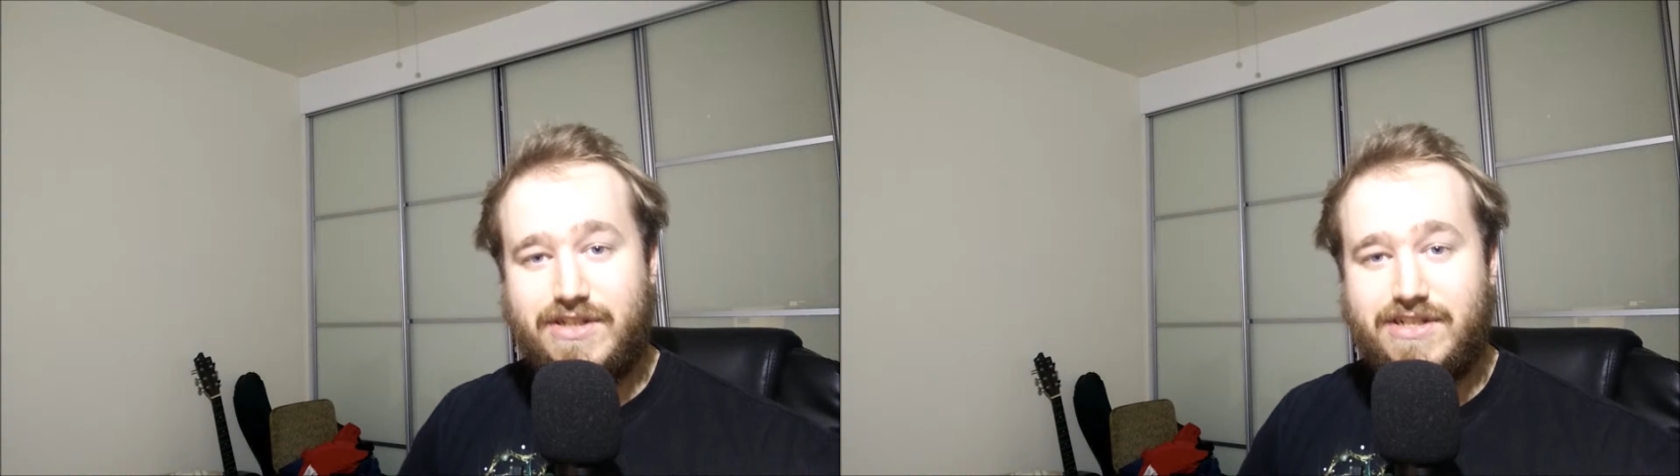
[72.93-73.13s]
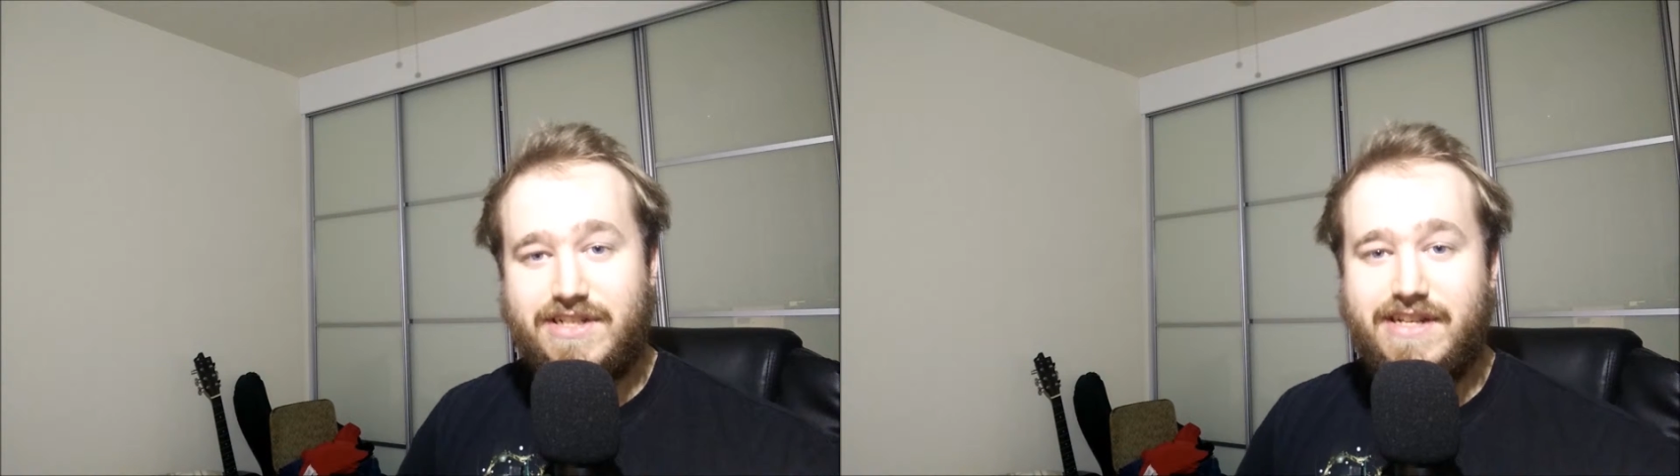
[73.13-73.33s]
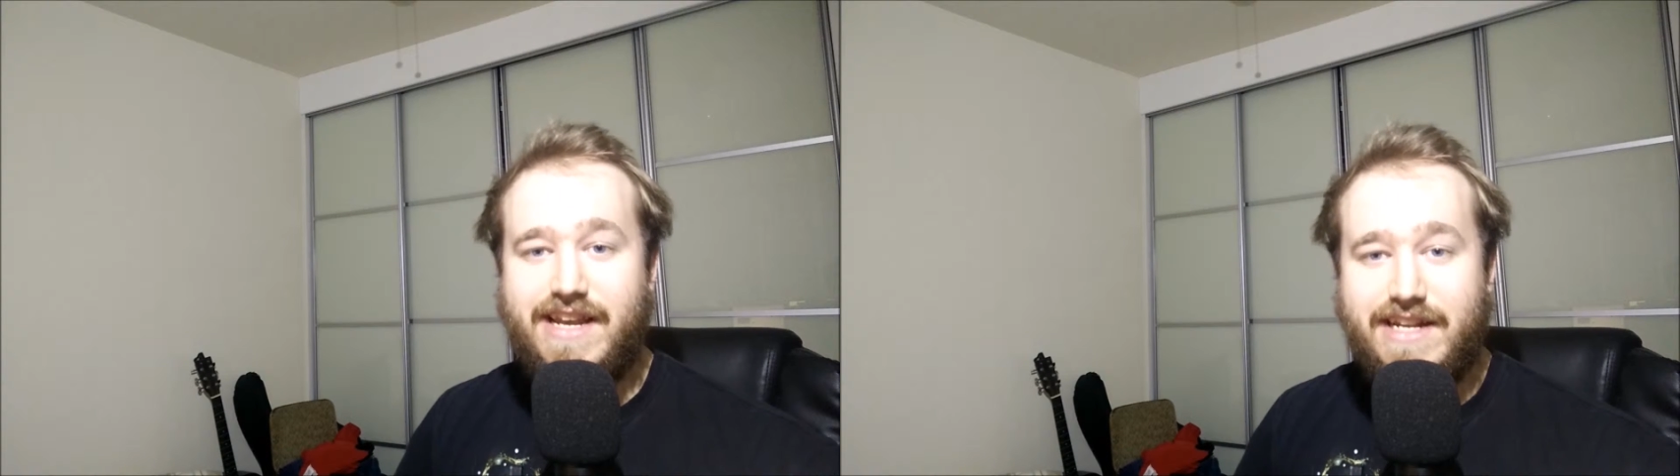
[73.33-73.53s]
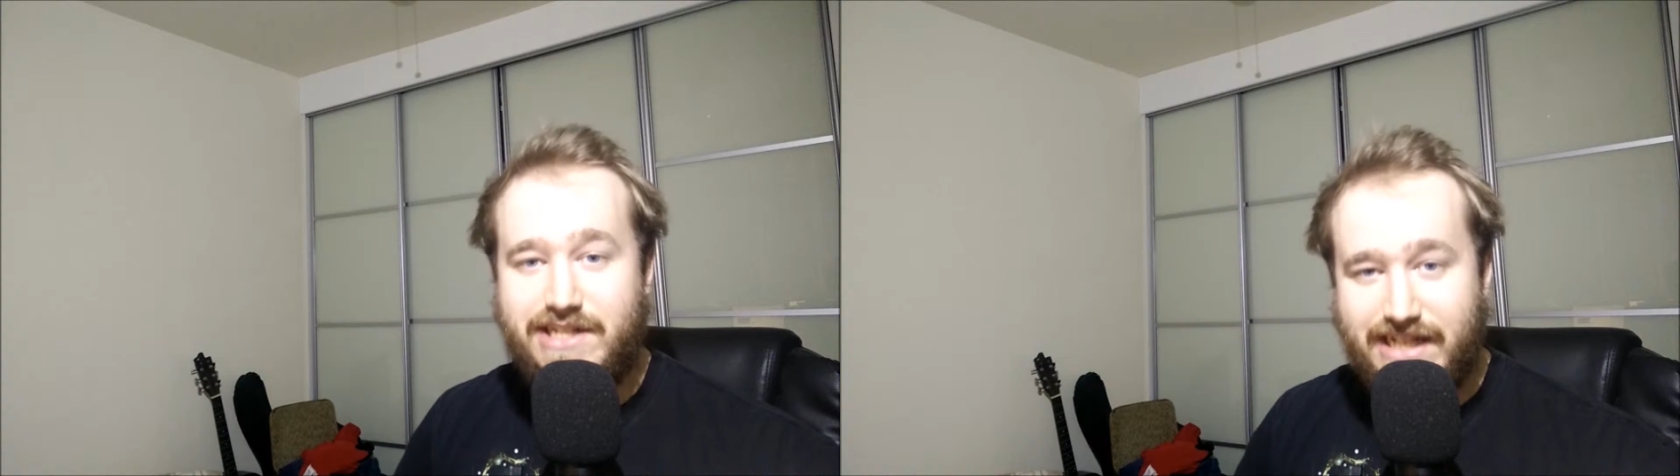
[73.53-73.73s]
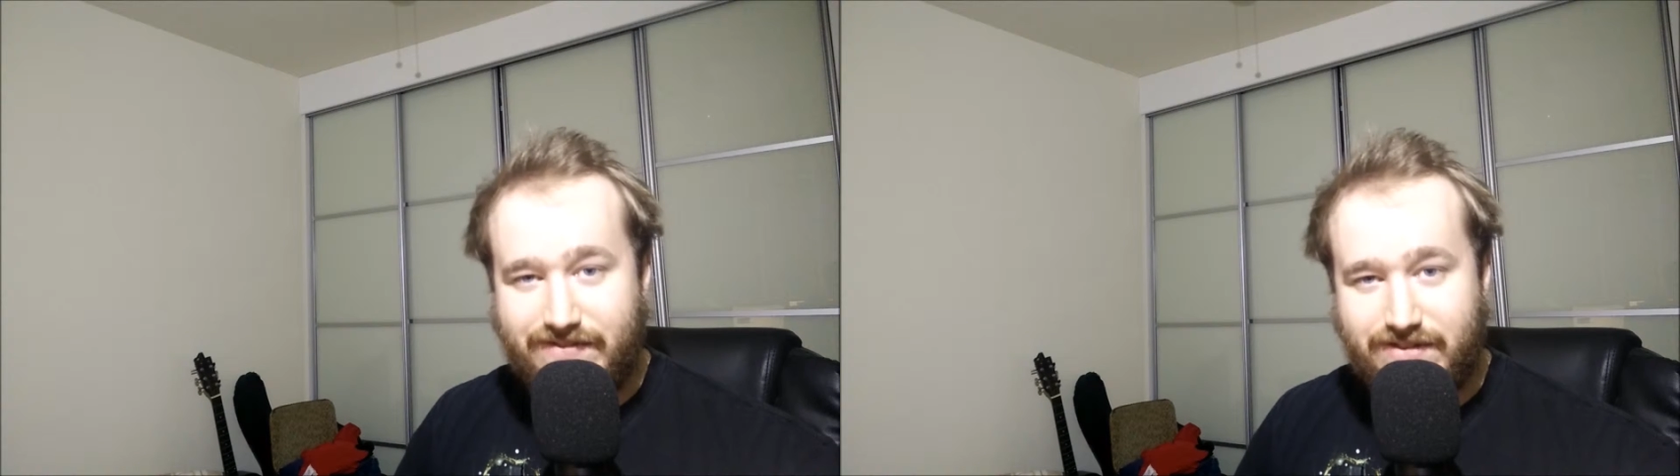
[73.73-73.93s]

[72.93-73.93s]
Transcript: certain energy